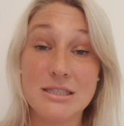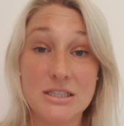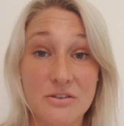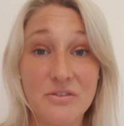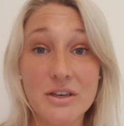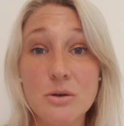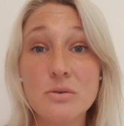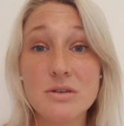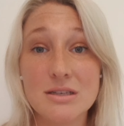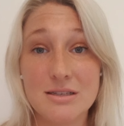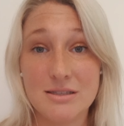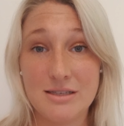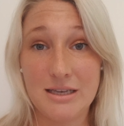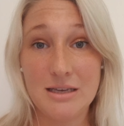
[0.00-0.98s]
difficult it
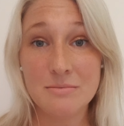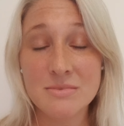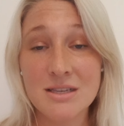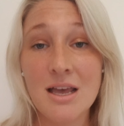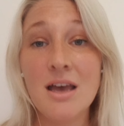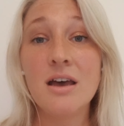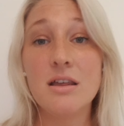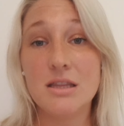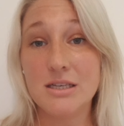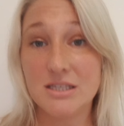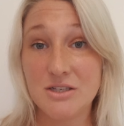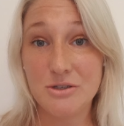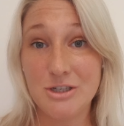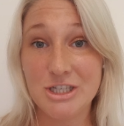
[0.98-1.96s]
seems,
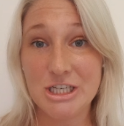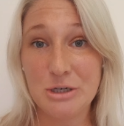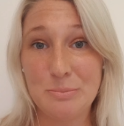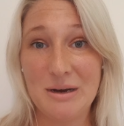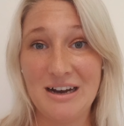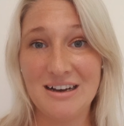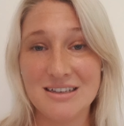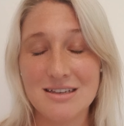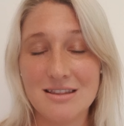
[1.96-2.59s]
this too shall pass.